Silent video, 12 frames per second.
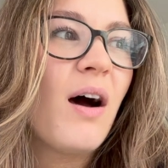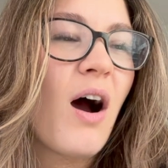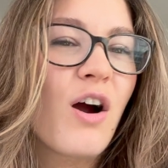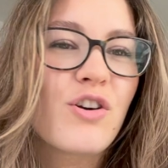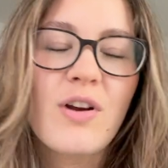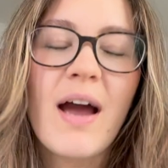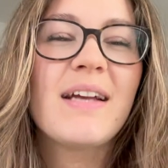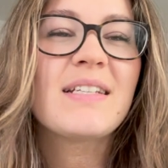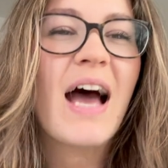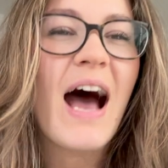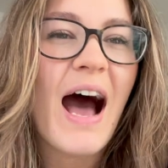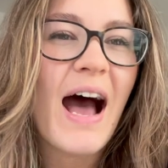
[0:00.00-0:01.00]
are trying to
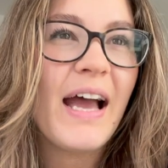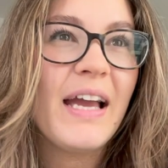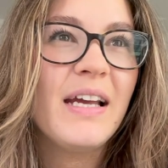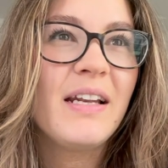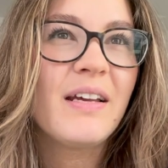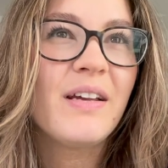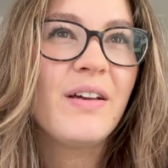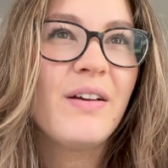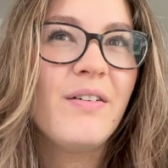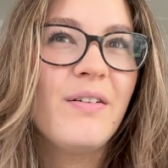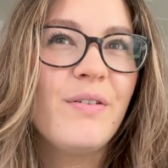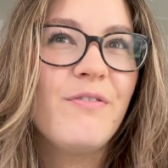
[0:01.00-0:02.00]
hide
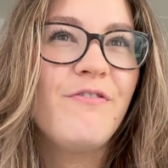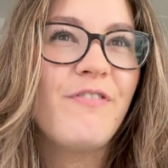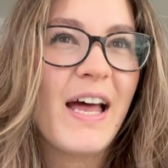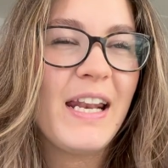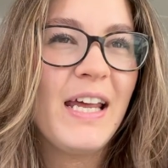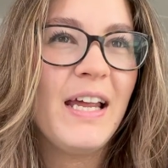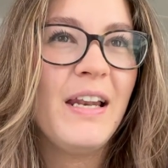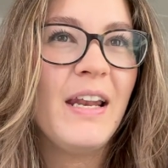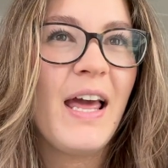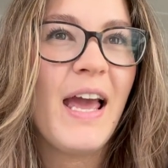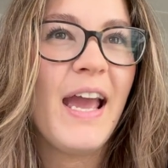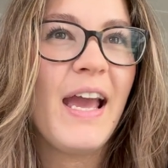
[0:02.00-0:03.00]

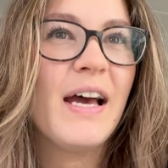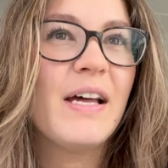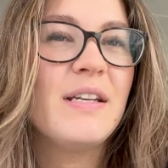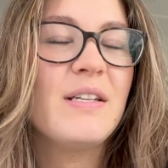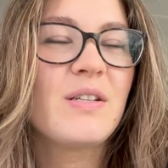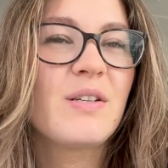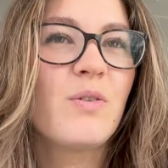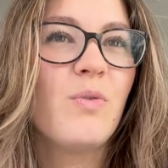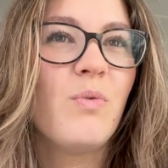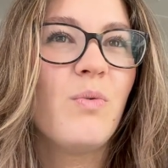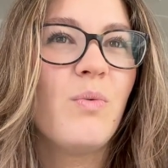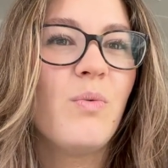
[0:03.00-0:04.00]
Venin and
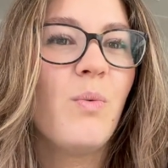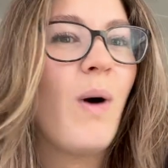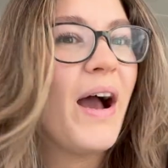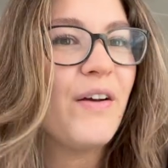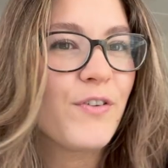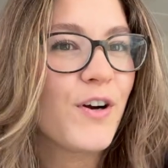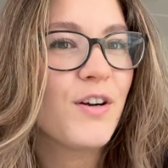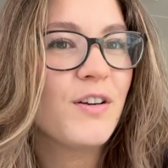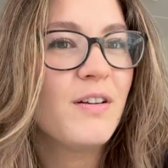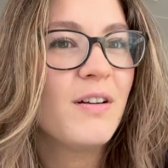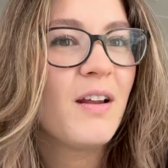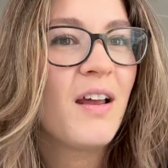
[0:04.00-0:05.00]
Wyvern,
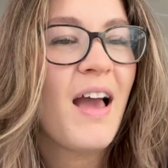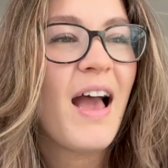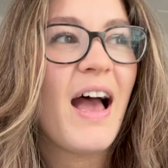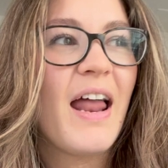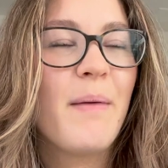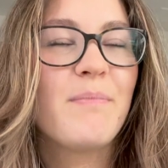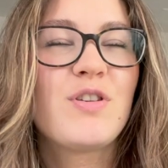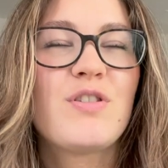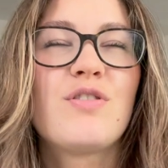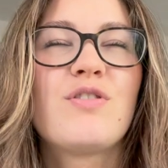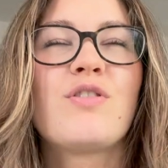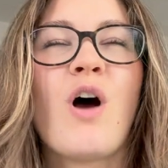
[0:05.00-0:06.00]
and I'm
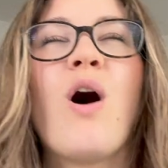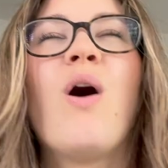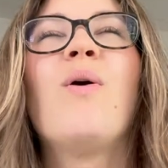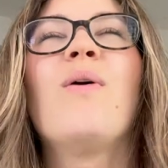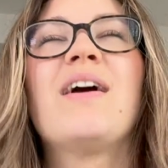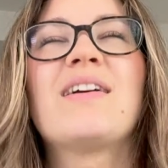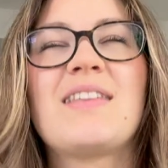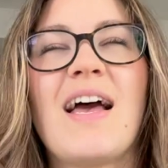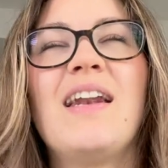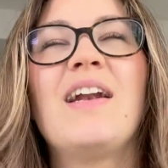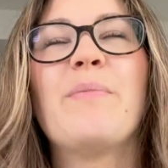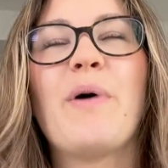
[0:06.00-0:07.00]
so
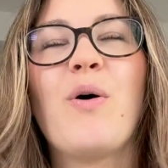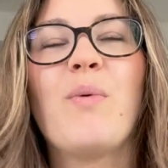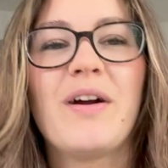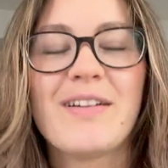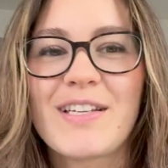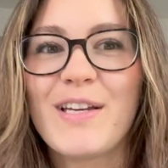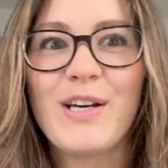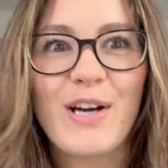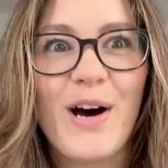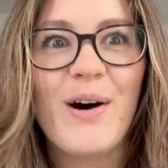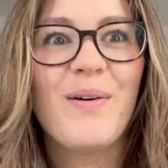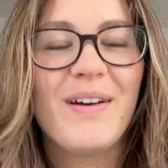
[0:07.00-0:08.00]
excited about where it's gonna
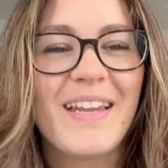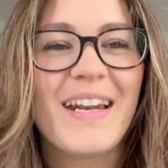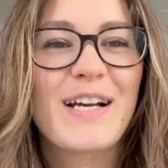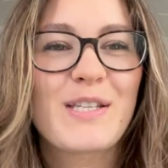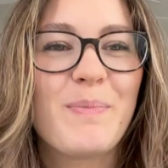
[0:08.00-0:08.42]
go in the next